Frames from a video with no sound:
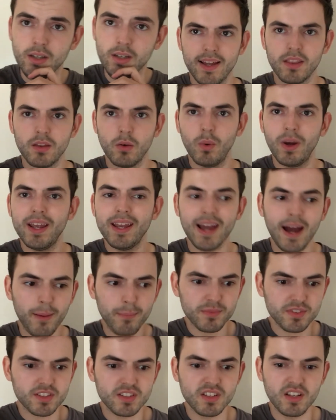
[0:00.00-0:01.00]
I like the way
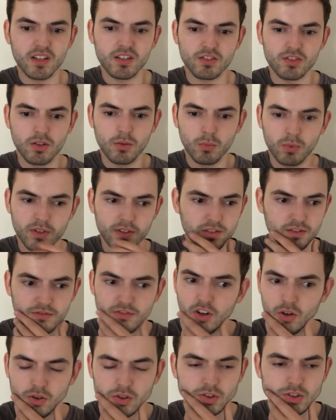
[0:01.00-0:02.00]
Amp sings up with his
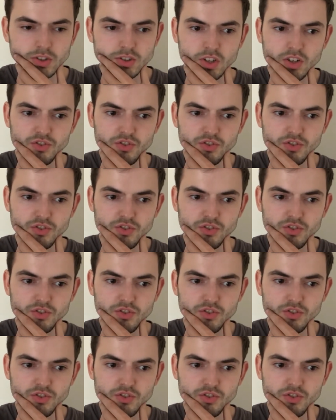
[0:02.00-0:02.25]
vocals